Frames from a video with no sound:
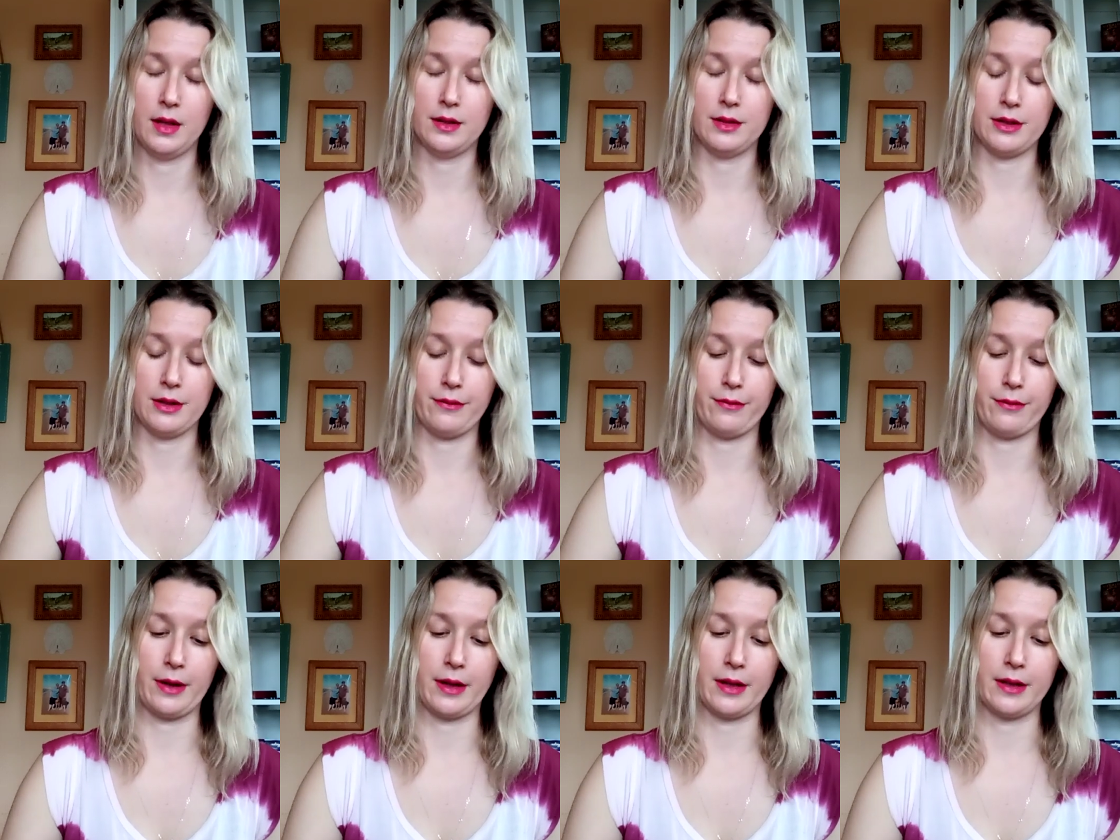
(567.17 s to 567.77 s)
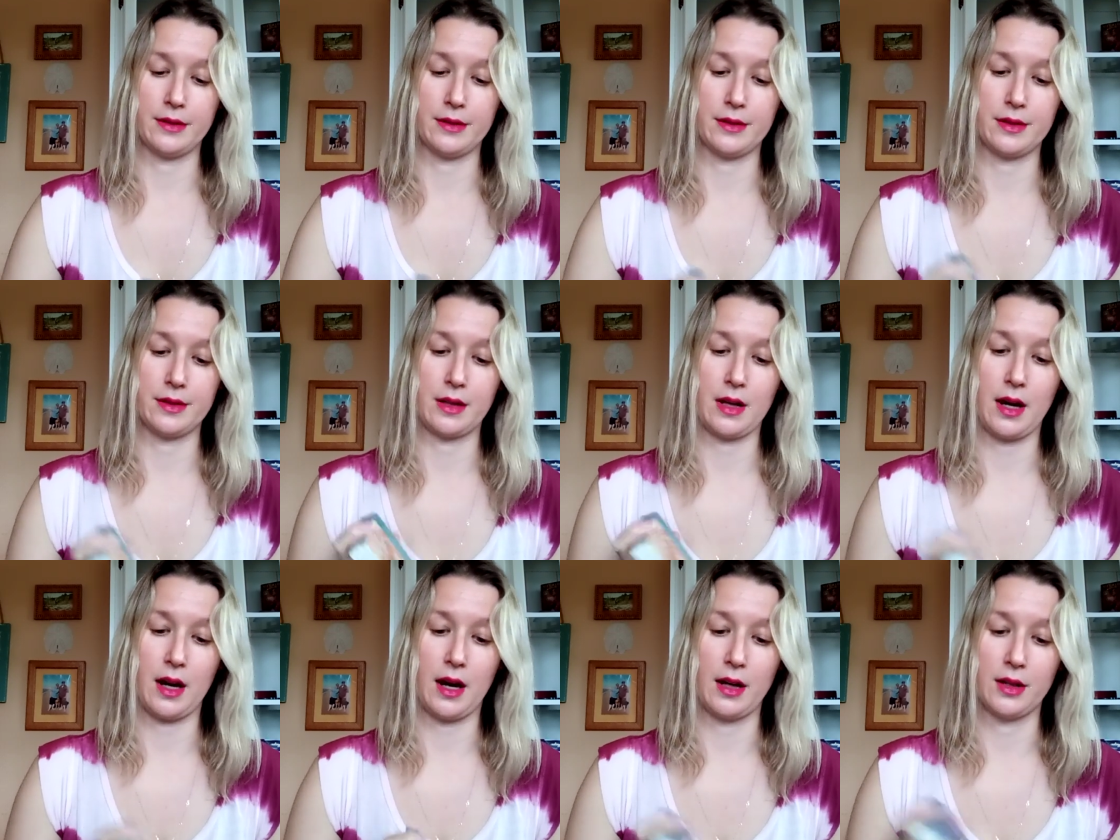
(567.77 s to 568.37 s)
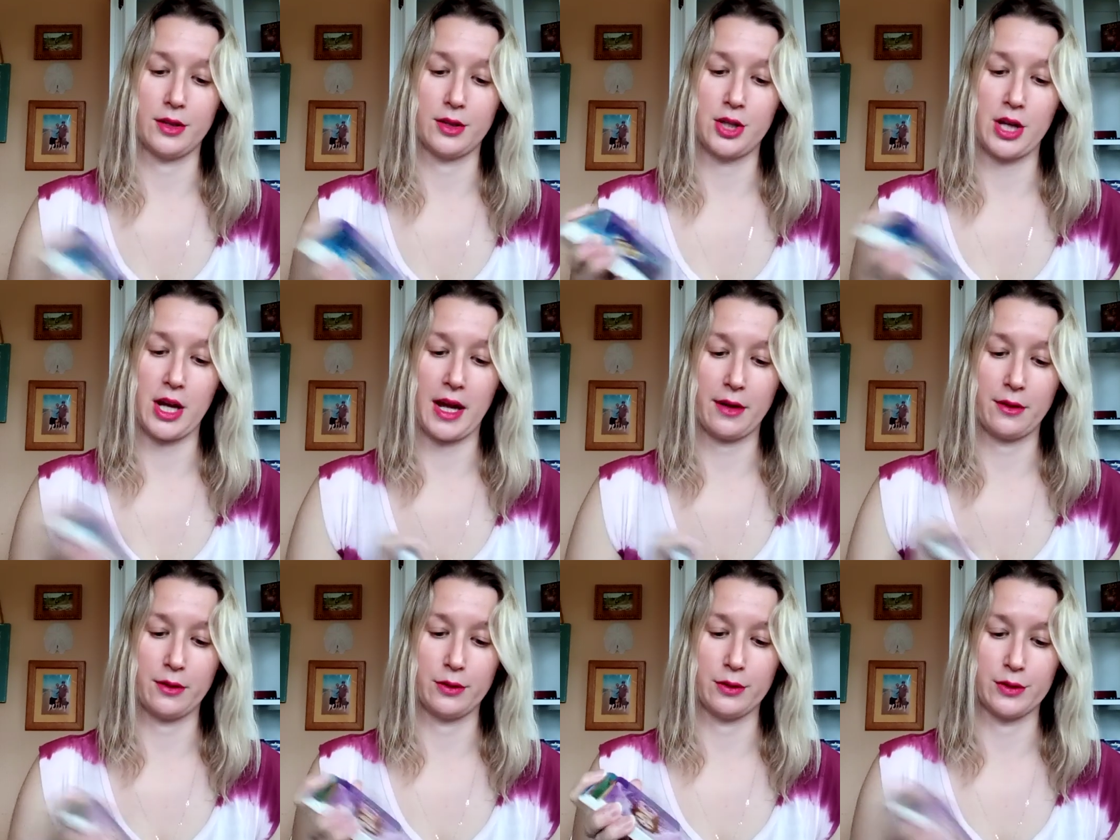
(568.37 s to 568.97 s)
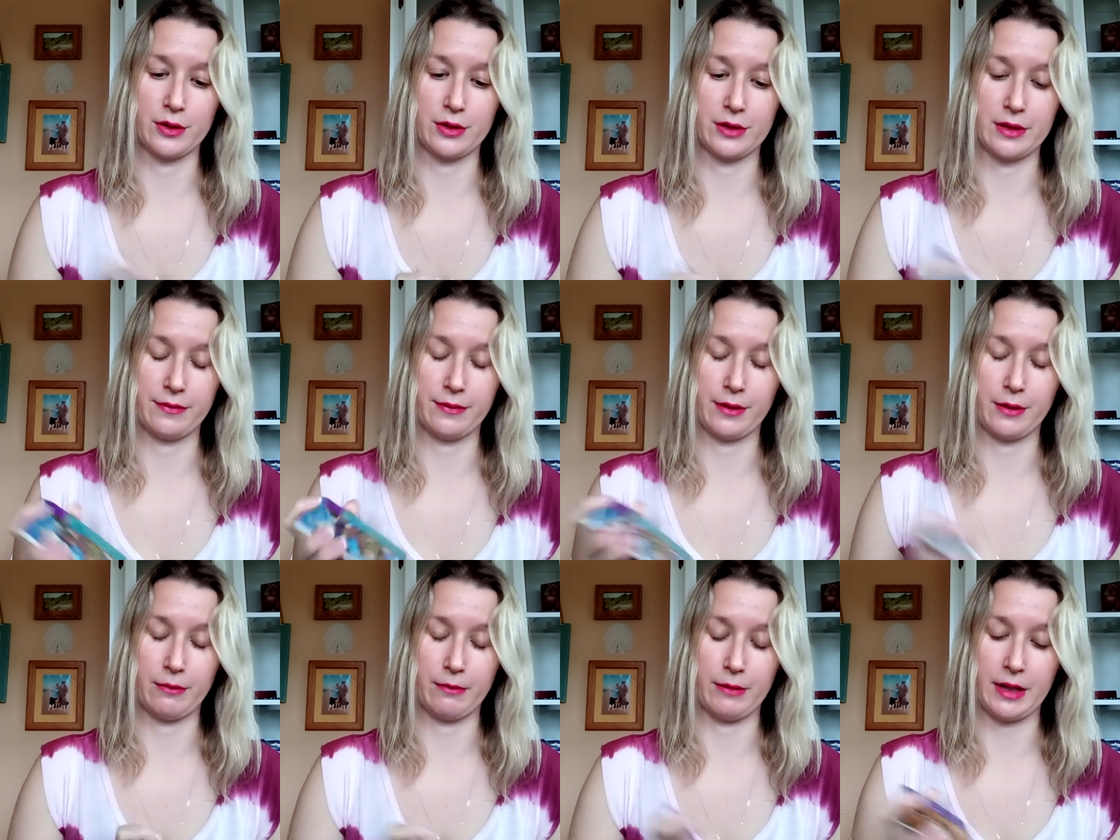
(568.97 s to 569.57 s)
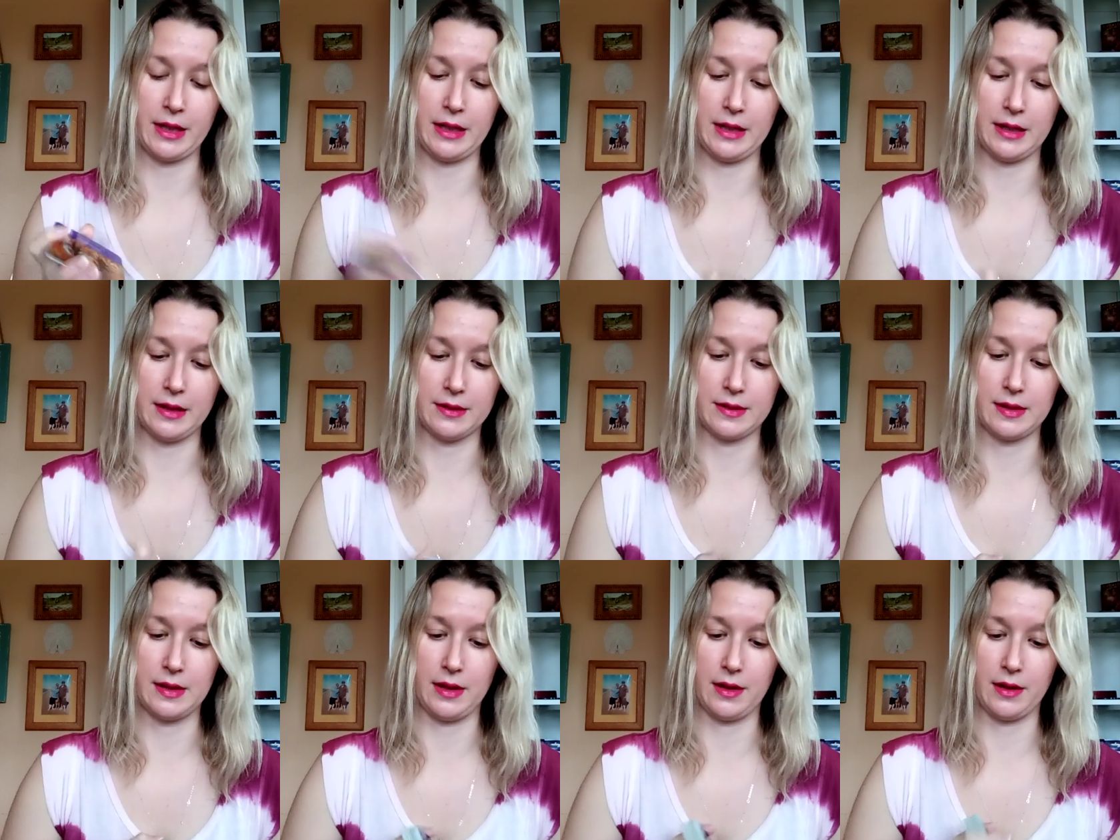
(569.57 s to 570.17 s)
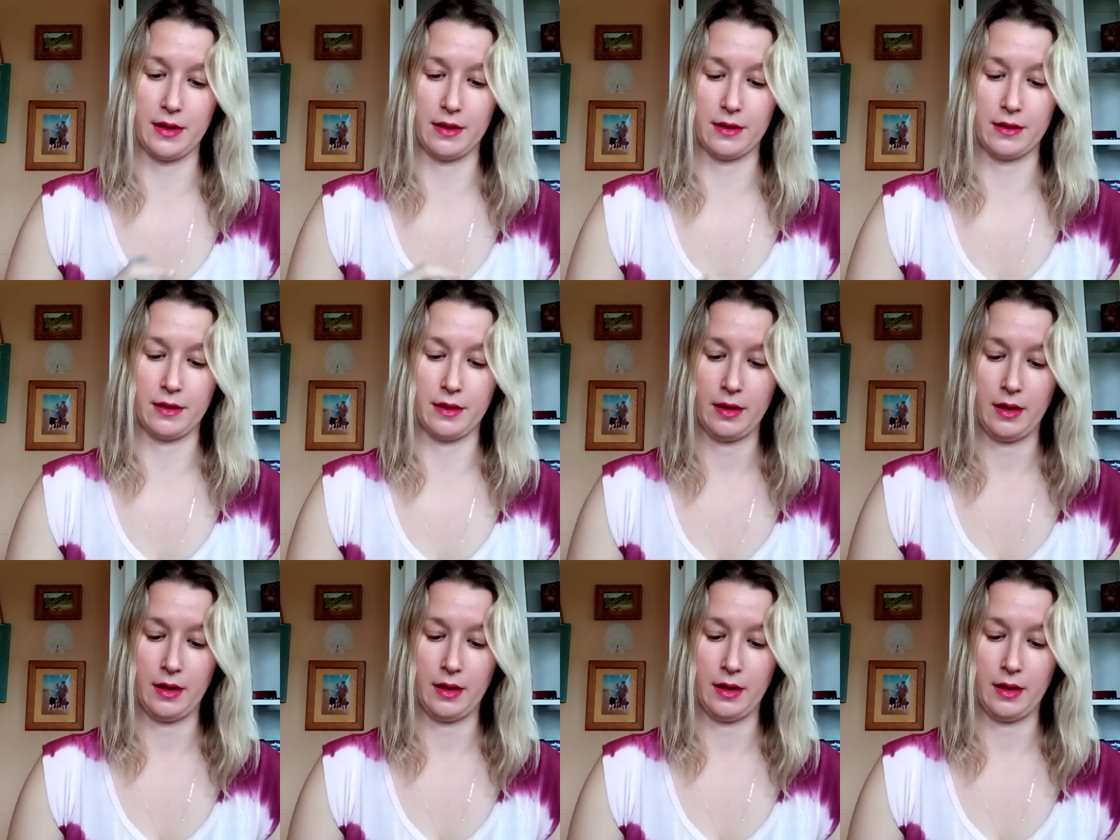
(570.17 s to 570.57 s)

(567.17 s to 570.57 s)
different channels or different readings here.